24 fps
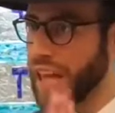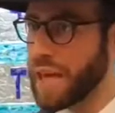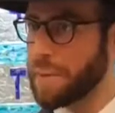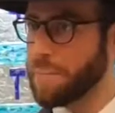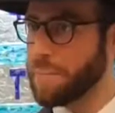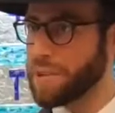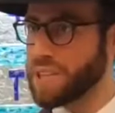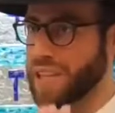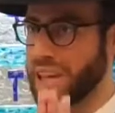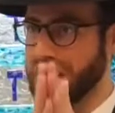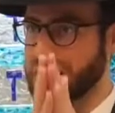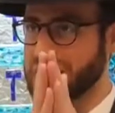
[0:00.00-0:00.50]

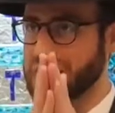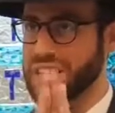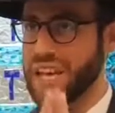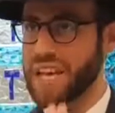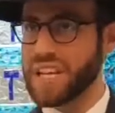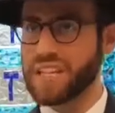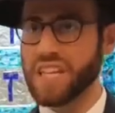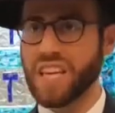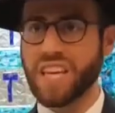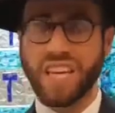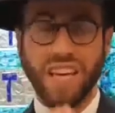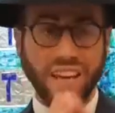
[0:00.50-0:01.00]
labeled a
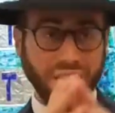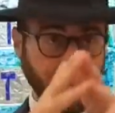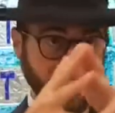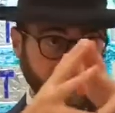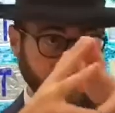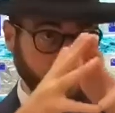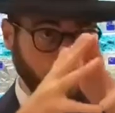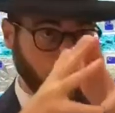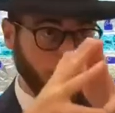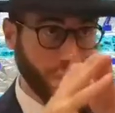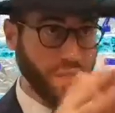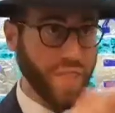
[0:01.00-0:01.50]
tzaddik
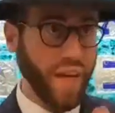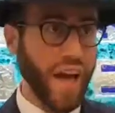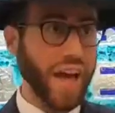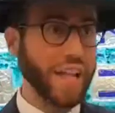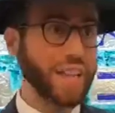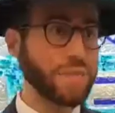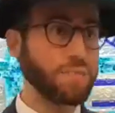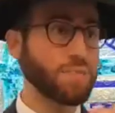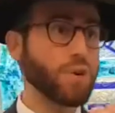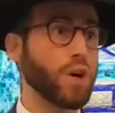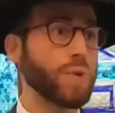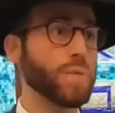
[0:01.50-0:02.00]
for
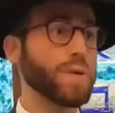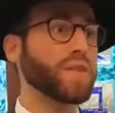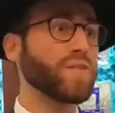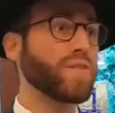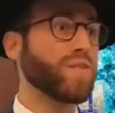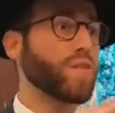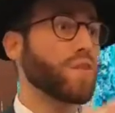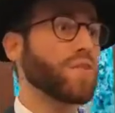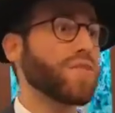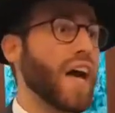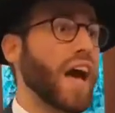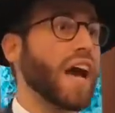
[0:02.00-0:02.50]
that moment,
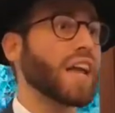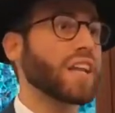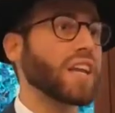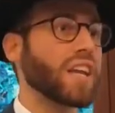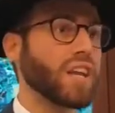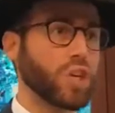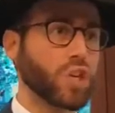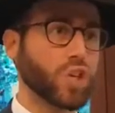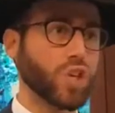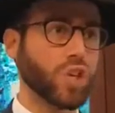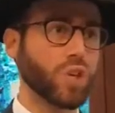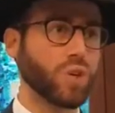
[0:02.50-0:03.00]
for that
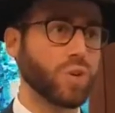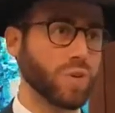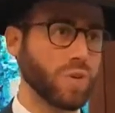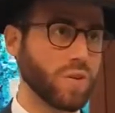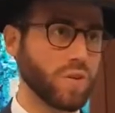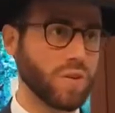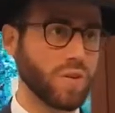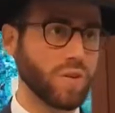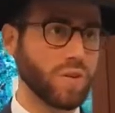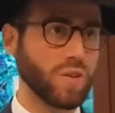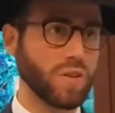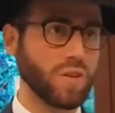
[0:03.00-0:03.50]

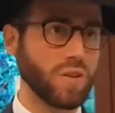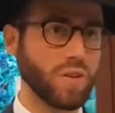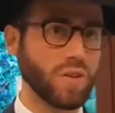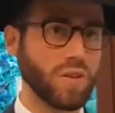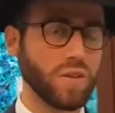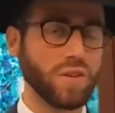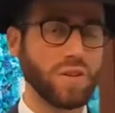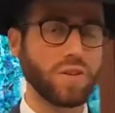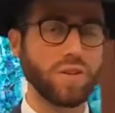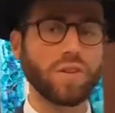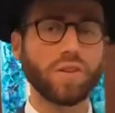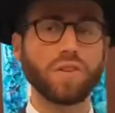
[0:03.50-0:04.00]
issue.
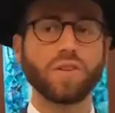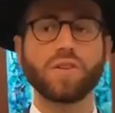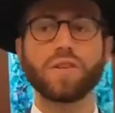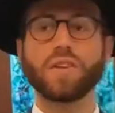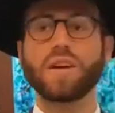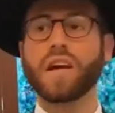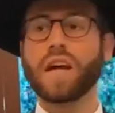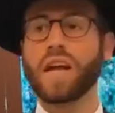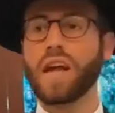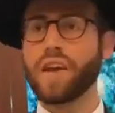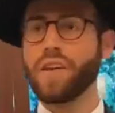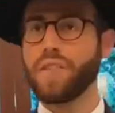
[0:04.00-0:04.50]

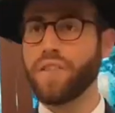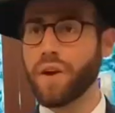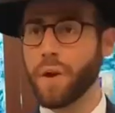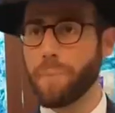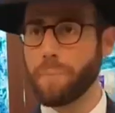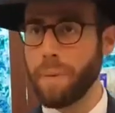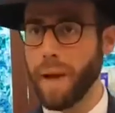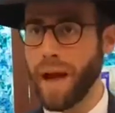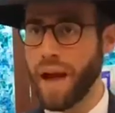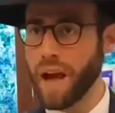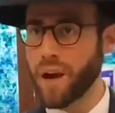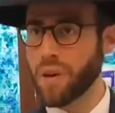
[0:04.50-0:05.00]
And
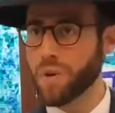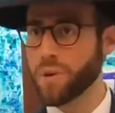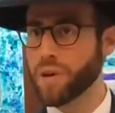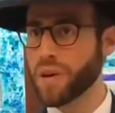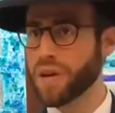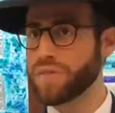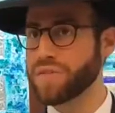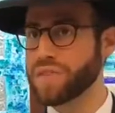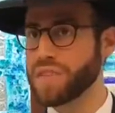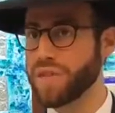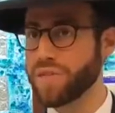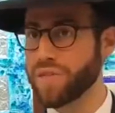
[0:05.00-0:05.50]
their power
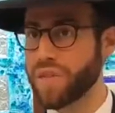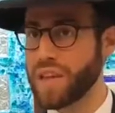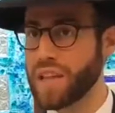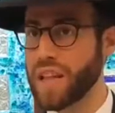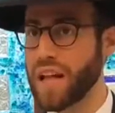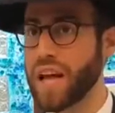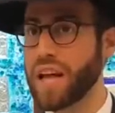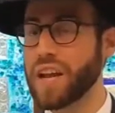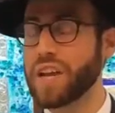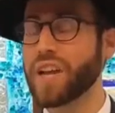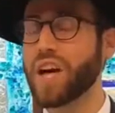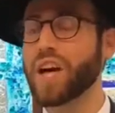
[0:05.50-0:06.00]
of
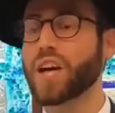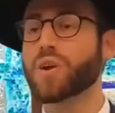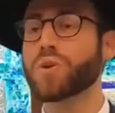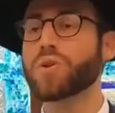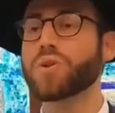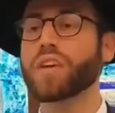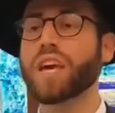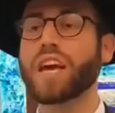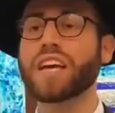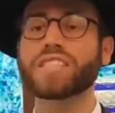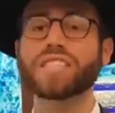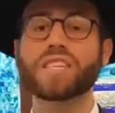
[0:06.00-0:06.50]
tefillah not
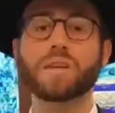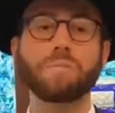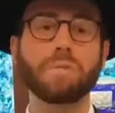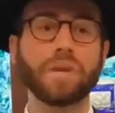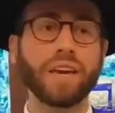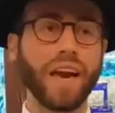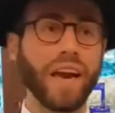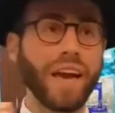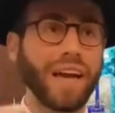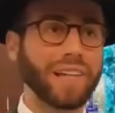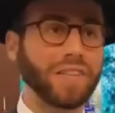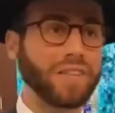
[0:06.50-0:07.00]
only has to
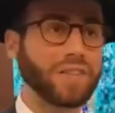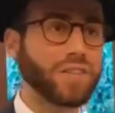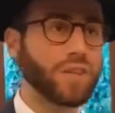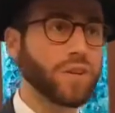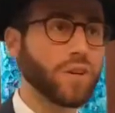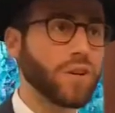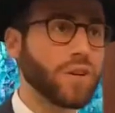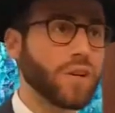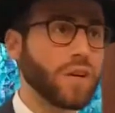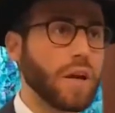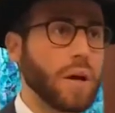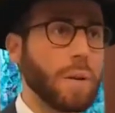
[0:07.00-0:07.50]
be
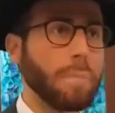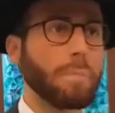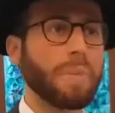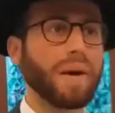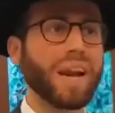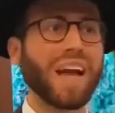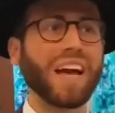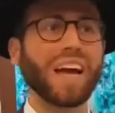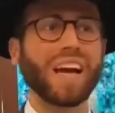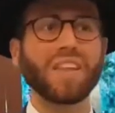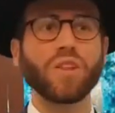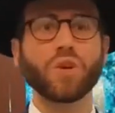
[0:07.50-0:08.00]
answered,
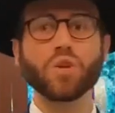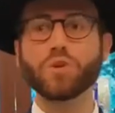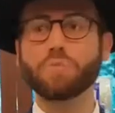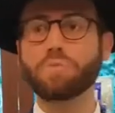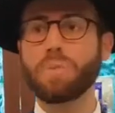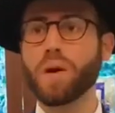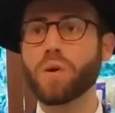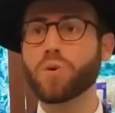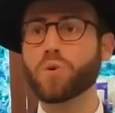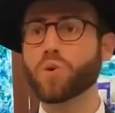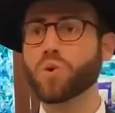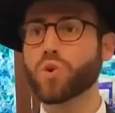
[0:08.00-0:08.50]
but HaKadosh
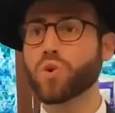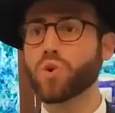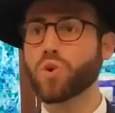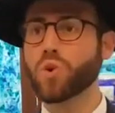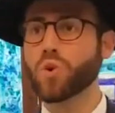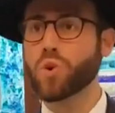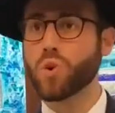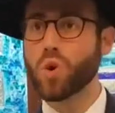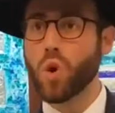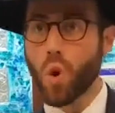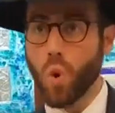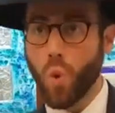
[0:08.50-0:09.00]
Baruch
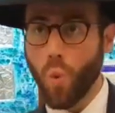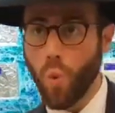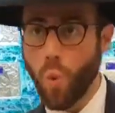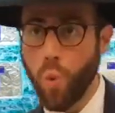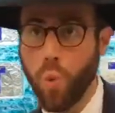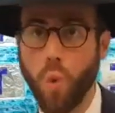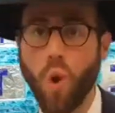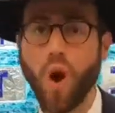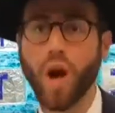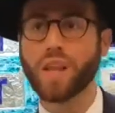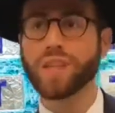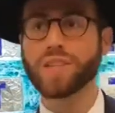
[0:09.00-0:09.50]
Hu
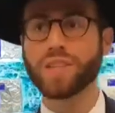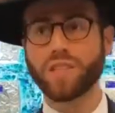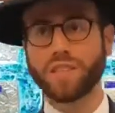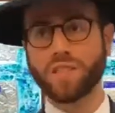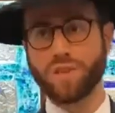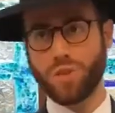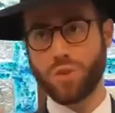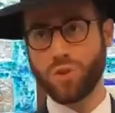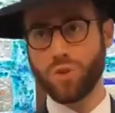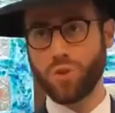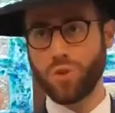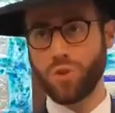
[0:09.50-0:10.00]

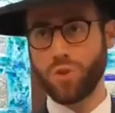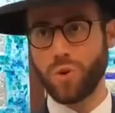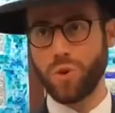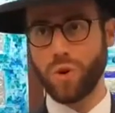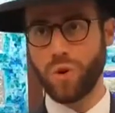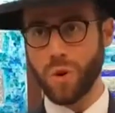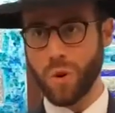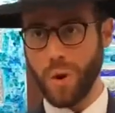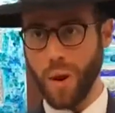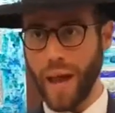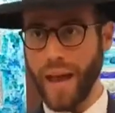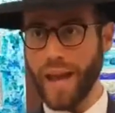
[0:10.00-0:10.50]
wants
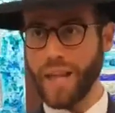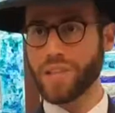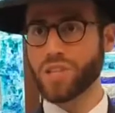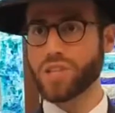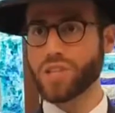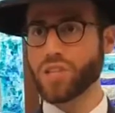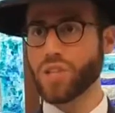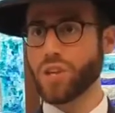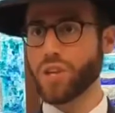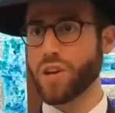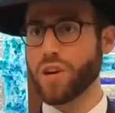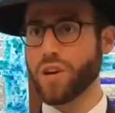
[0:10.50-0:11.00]
to
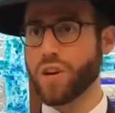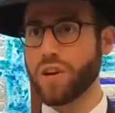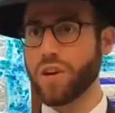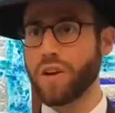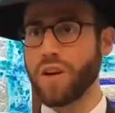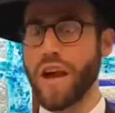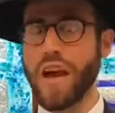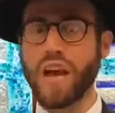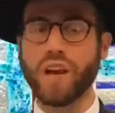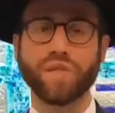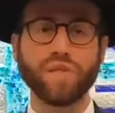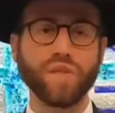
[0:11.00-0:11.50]

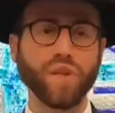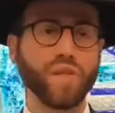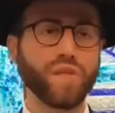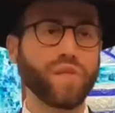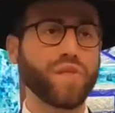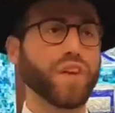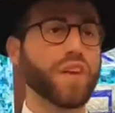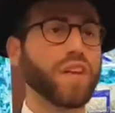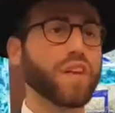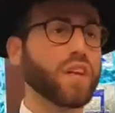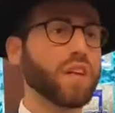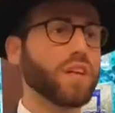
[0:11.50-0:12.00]
answer and
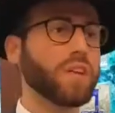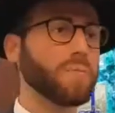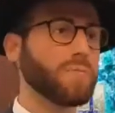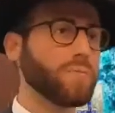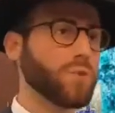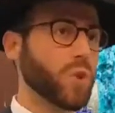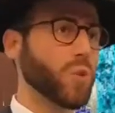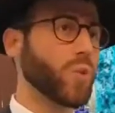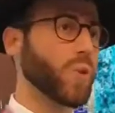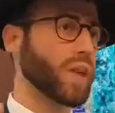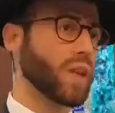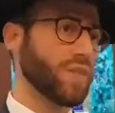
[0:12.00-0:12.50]
fulfill
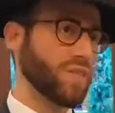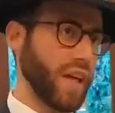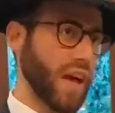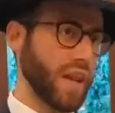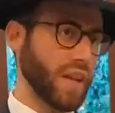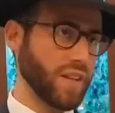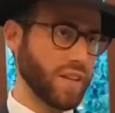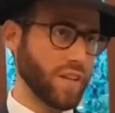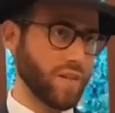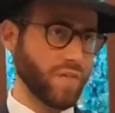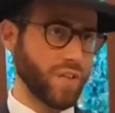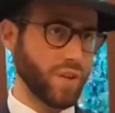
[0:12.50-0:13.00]
the will of that
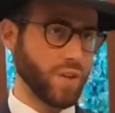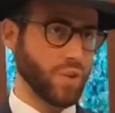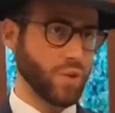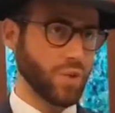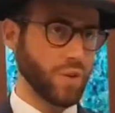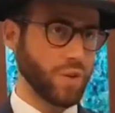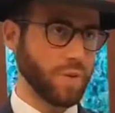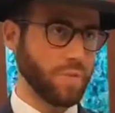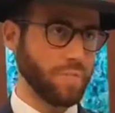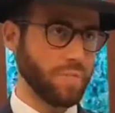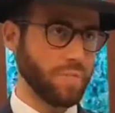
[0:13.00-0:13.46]
individual.